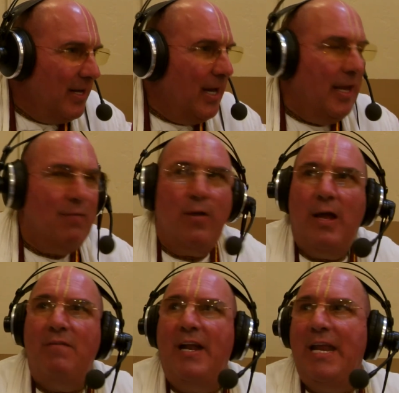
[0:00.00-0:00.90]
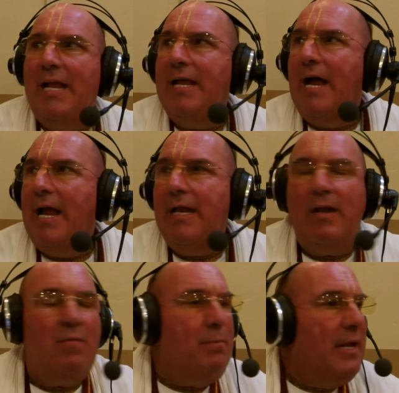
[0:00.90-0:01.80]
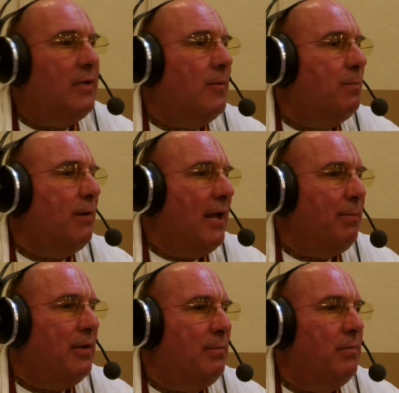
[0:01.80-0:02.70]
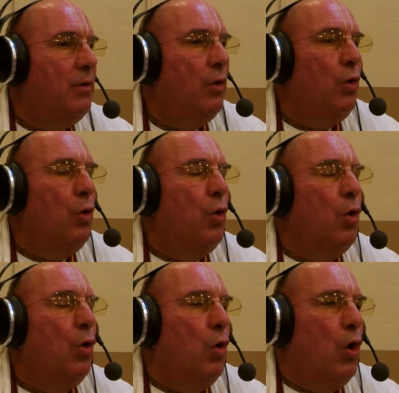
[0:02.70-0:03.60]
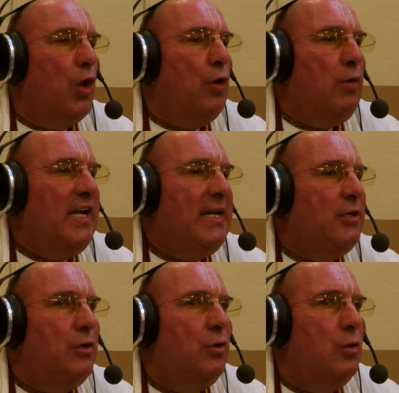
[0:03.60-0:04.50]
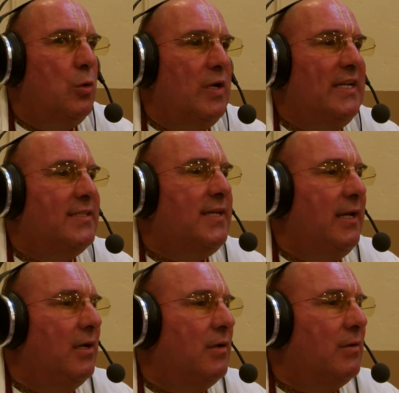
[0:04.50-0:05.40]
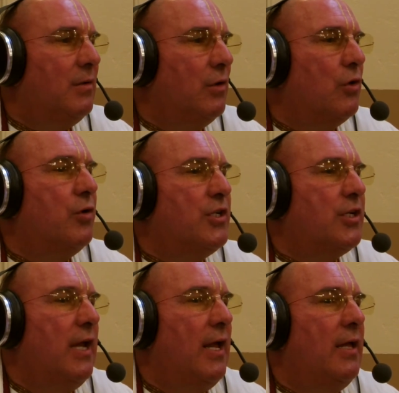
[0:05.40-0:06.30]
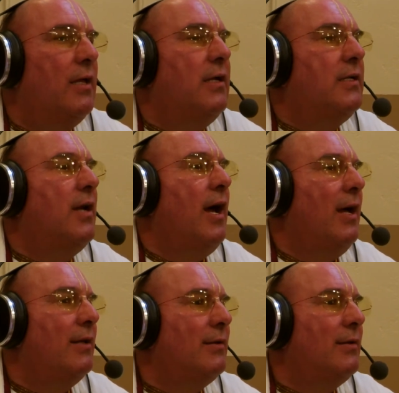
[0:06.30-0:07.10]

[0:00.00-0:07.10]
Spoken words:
If you have any kind of mental problem, all you need to do is hear Krishna Katha.